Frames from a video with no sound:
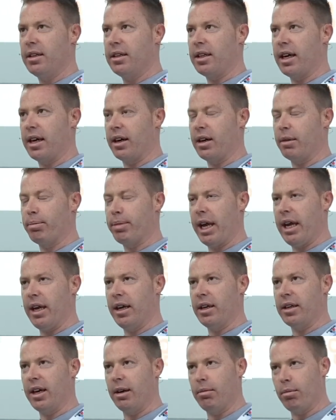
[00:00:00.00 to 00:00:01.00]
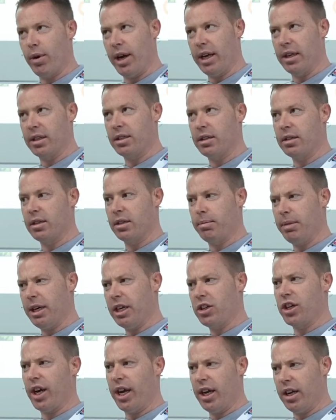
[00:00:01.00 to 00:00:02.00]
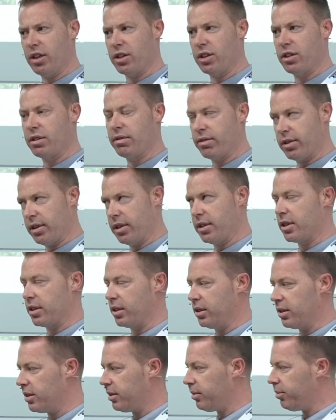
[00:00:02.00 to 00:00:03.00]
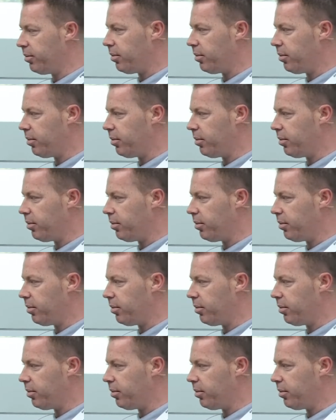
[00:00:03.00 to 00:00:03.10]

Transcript: that are paying them rent, there's a big change, for instance,